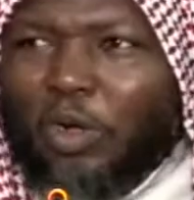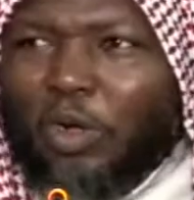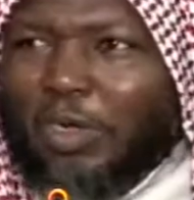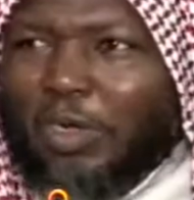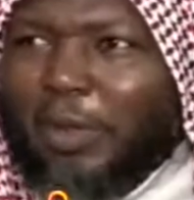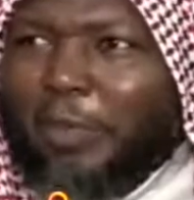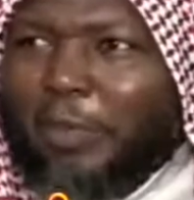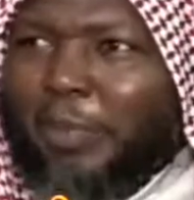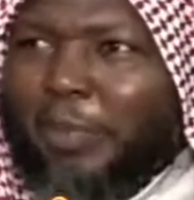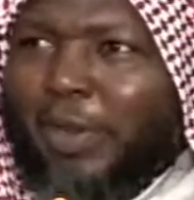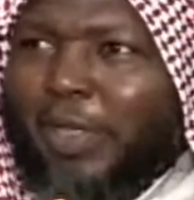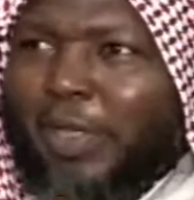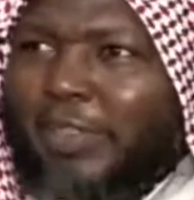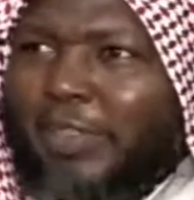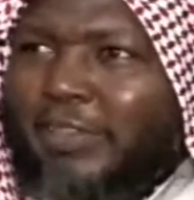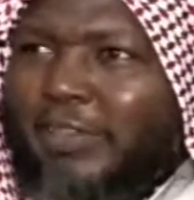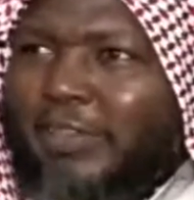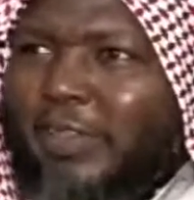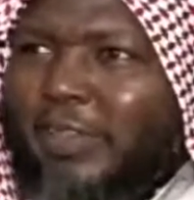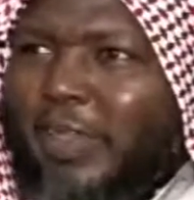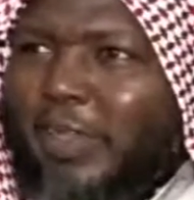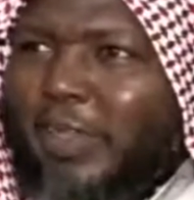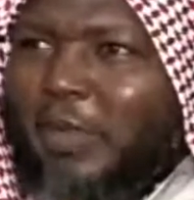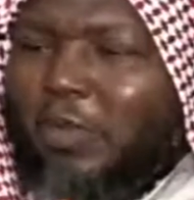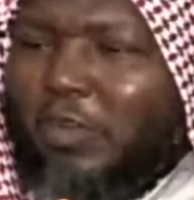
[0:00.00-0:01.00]
the place
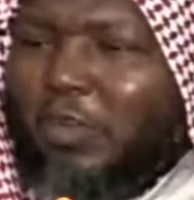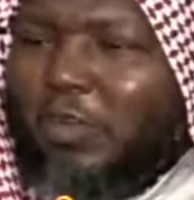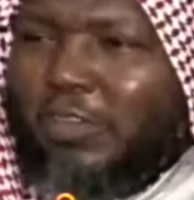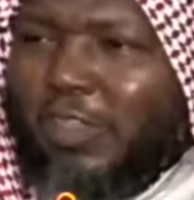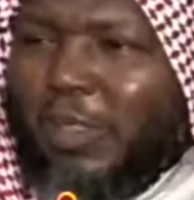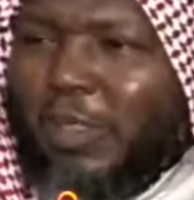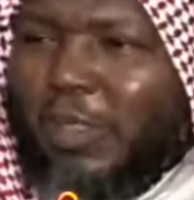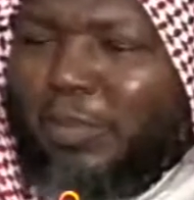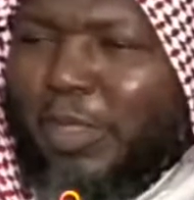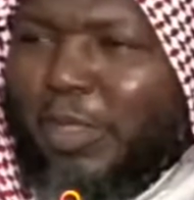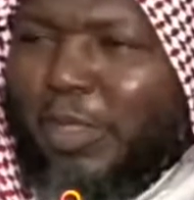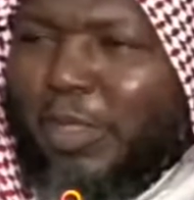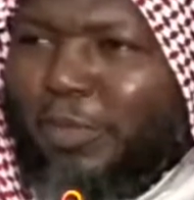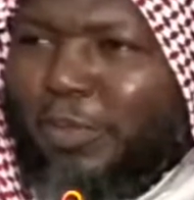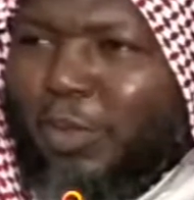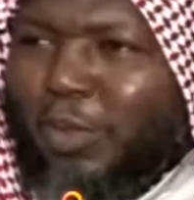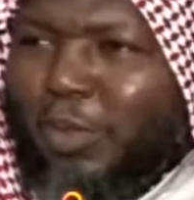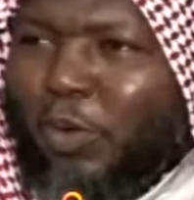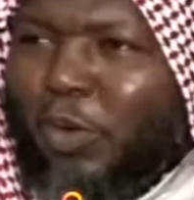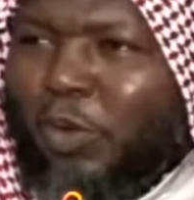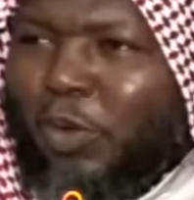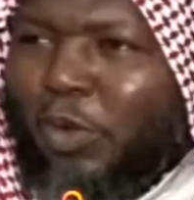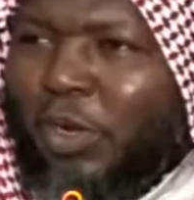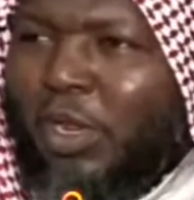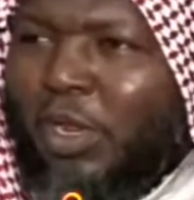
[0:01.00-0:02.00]
for say maybe
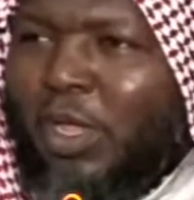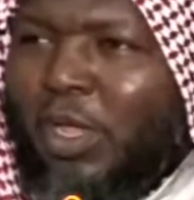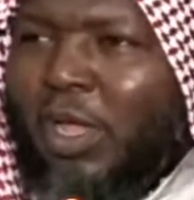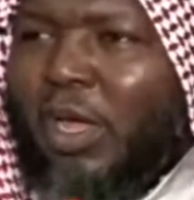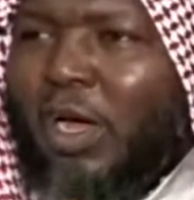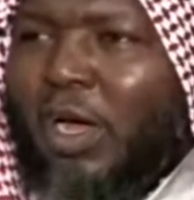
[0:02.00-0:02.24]
on,